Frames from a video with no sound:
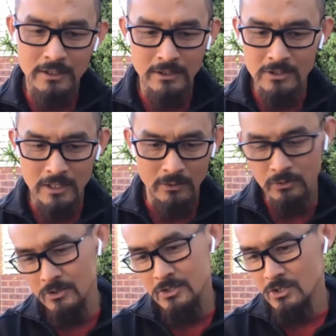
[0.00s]
It's like,
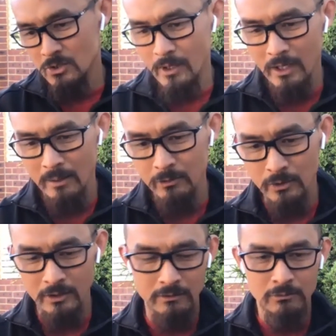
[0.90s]
well, this is the way I'm
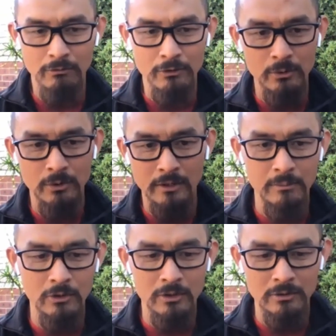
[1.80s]
doing it. If you want to
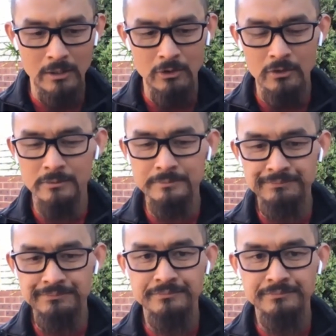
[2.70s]
come along, come along.